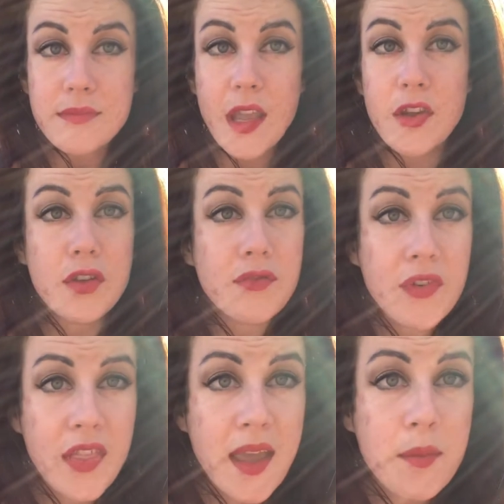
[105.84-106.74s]
good
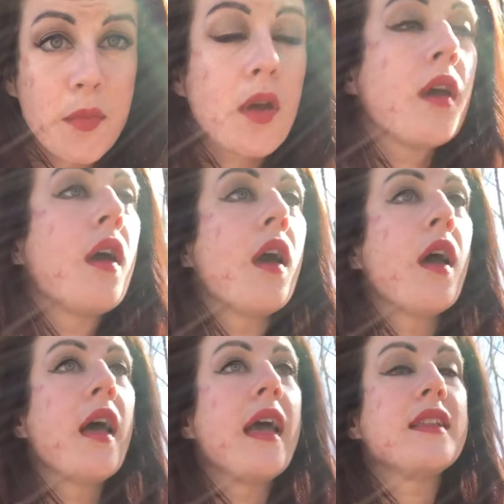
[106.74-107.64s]
for them,
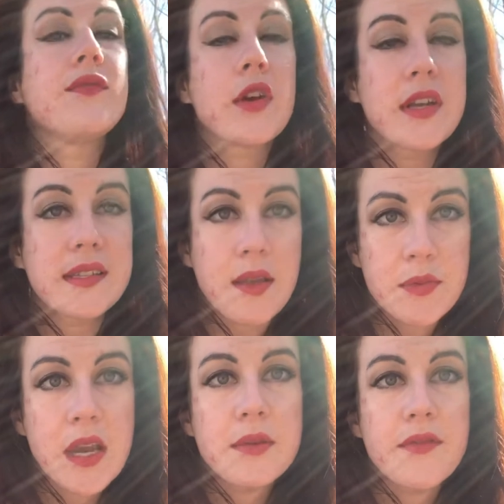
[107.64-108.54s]
it's
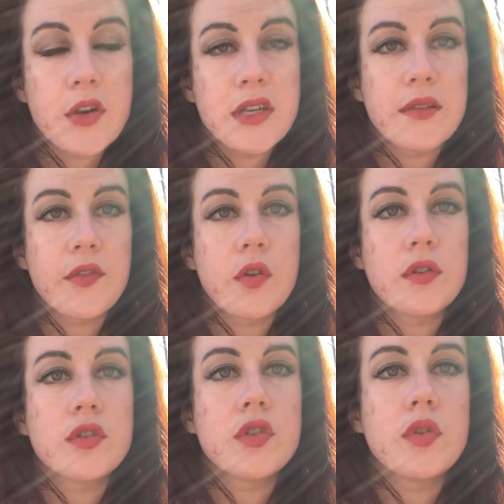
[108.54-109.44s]
sometimes very
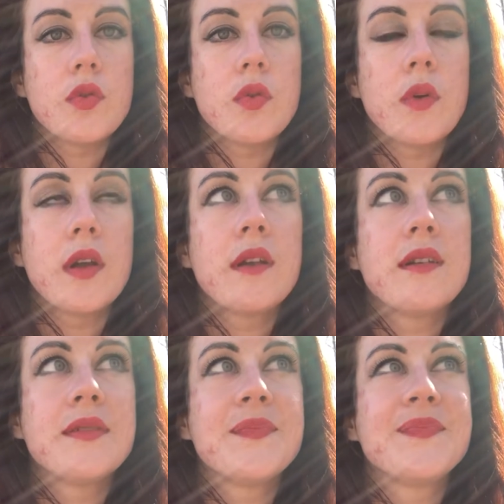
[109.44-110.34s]
difficult to
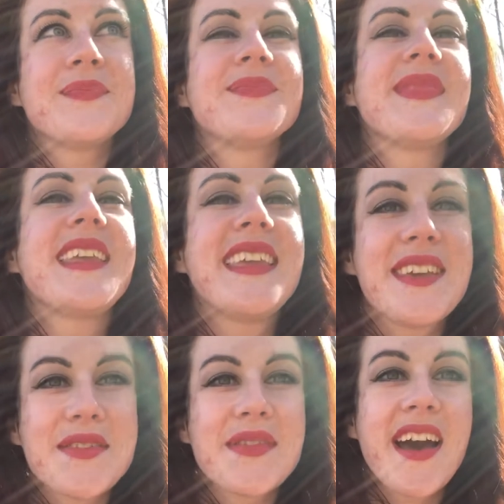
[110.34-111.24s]

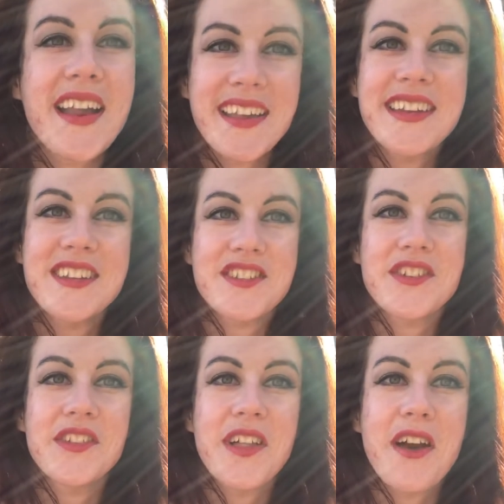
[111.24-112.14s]
give
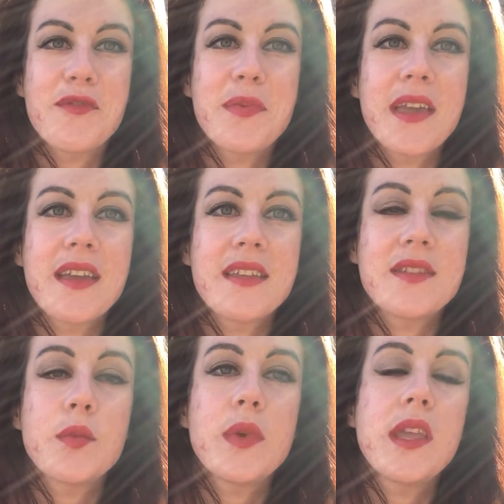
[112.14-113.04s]
unconditional love
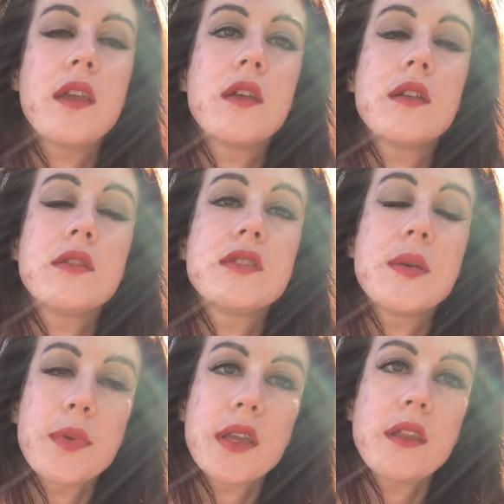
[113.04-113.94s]
because we
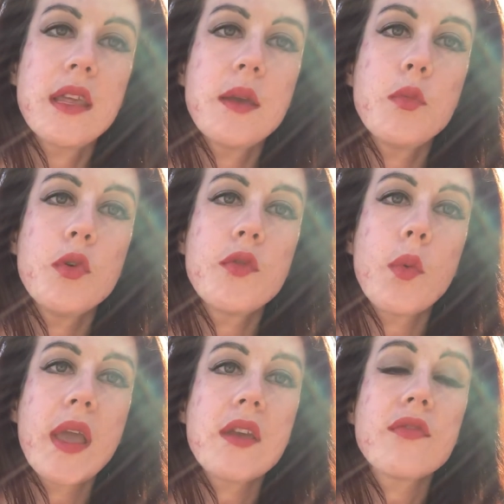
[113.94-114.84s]
typically move
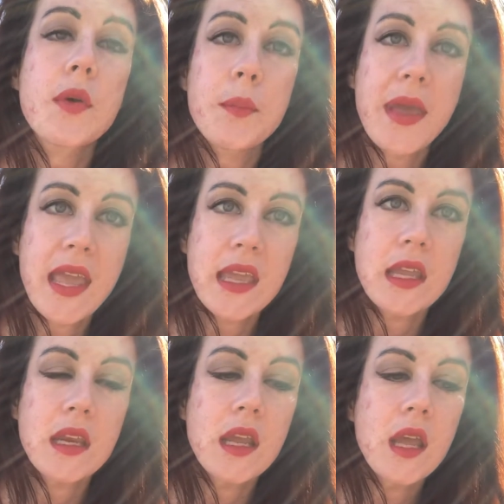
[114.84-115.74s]
away from
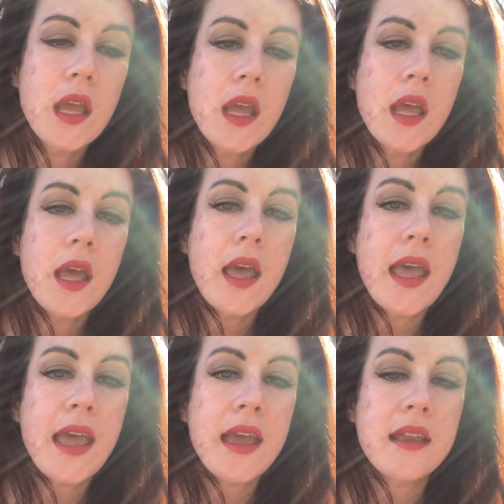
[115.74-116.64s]
pain
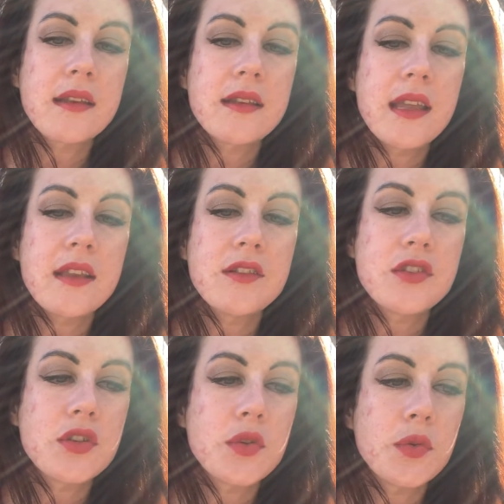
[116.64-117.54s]
and
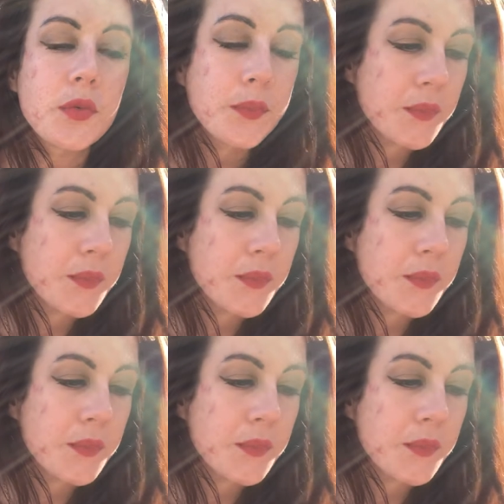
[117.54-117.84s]
into